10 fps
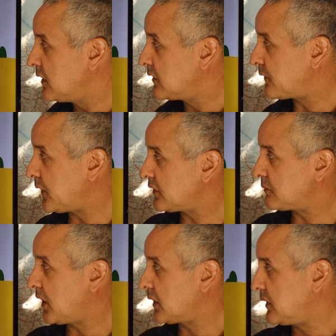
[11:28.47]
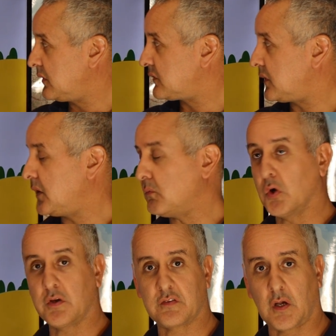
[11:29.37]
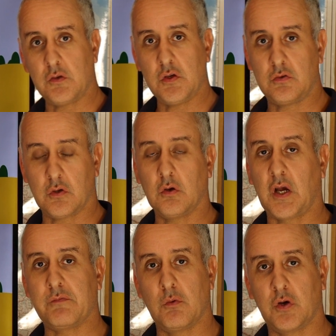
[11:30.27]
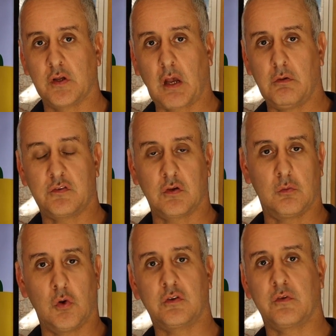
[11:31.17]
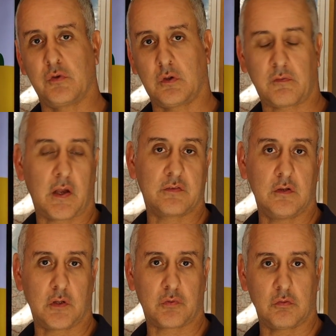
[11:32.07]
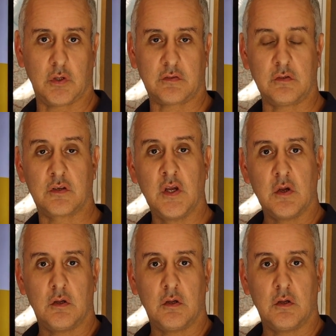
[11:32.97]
The first mark is the water zone. You do not ever want to go in salt water for 1,000 different reasons.